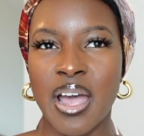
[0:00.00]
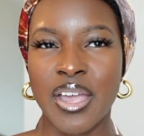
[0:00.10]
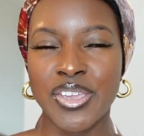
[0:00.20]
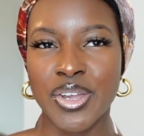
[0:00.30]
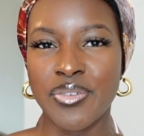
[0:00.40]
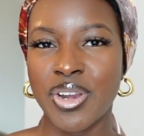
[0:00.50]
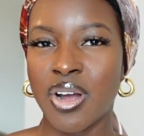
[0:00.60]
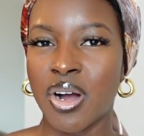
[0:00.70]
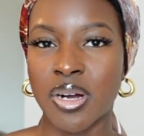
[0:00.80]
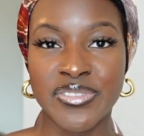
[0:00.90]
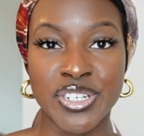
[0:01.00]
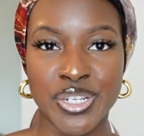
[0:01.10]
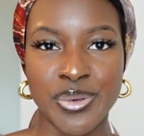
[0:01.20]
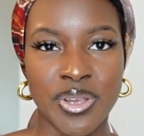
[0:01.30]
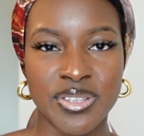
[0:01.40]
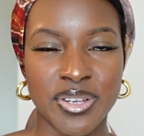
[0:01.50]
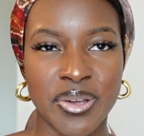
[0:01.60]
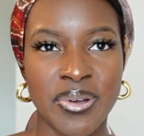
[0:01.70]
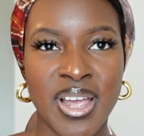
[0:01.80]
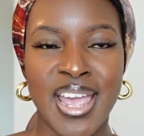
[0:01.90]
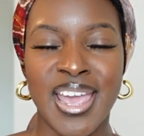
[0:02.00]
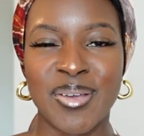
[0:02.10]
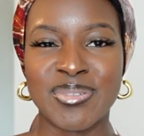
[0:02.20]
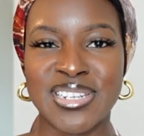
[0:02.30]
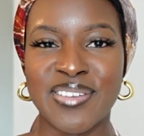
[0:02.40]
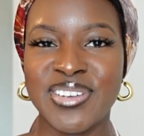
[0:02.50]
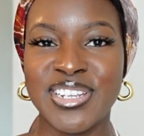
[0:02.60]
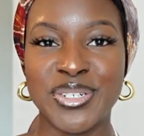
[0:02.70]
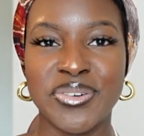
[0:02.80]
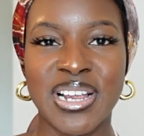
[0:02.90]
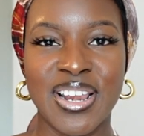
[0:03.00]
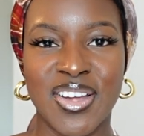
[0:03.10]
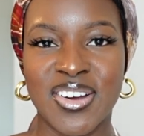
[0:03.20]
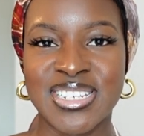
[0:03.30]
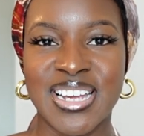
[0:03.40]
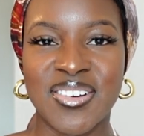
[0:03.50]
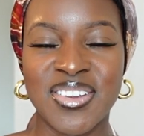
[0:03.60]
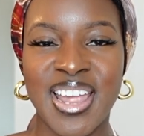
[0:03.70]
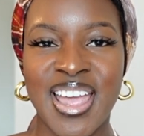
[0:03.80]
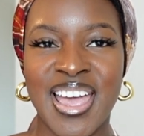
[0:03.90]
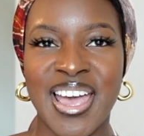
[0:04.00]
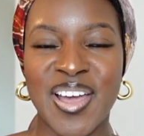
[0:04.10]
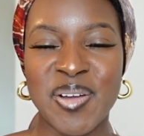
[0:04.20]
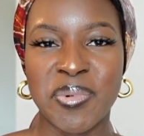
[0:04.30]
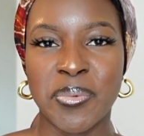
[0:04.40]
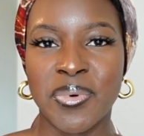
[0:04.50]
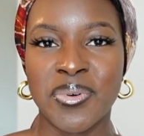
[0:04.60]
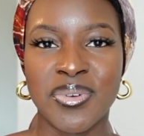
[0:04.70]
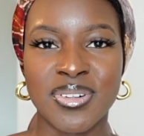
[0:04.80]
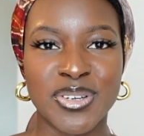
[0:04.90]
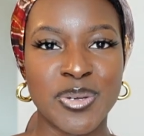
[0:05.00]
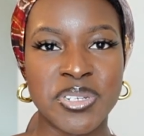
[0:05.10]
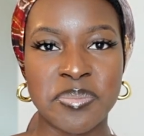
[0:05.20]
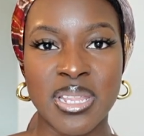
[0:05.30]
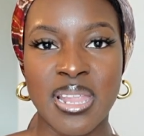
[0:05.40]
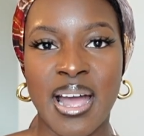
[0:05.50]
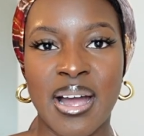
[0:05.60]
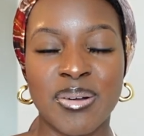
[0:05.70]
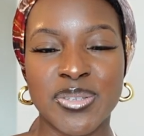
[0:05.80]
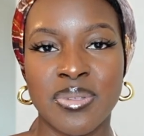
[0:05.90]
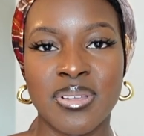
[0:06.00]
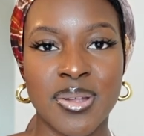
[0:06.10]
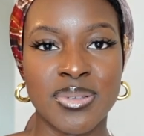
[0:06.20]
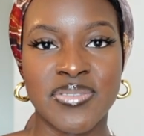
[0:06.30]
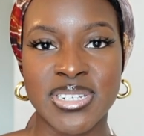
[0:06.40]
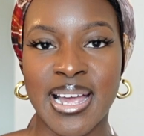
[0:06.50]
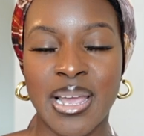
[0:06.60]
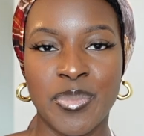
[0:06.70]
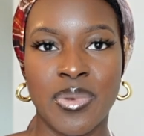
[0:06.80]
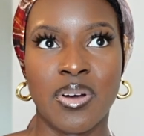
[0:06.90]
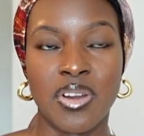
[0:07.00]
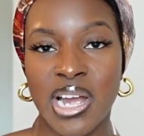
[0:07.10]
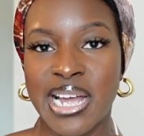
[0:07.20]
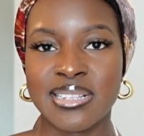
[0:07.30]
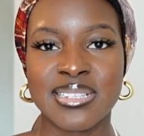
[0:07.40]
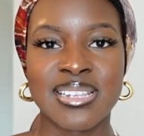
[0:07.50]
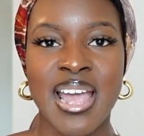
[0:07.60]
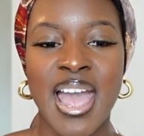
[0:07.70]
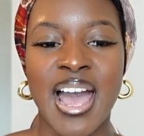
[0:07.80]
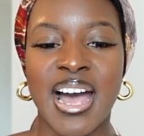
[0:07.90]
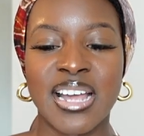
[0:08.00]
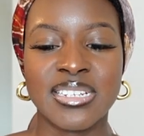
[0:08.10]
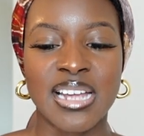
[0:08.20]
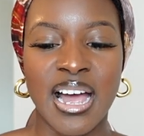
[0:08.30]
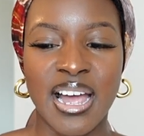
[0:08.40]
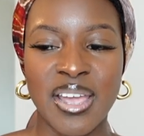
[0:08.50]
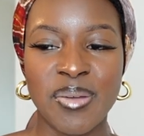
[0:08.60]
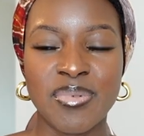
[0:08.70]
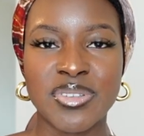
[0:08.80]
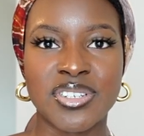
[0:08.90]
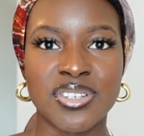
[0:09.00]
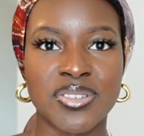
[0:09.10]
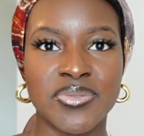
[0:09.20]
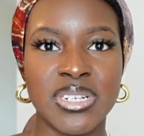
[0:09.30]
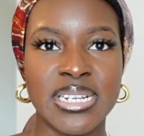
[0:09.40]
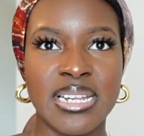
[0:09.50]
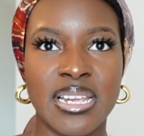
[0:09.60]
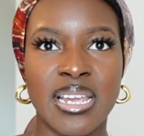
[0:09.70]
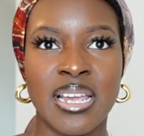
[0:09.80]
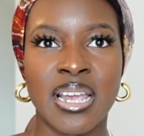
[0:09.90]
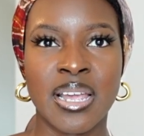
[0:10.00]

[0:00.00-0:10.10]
a year and a half to 2 years ago. It was definitely during lockdown, when we were all cooped up in the house with loads of time on our hands. And I was just really,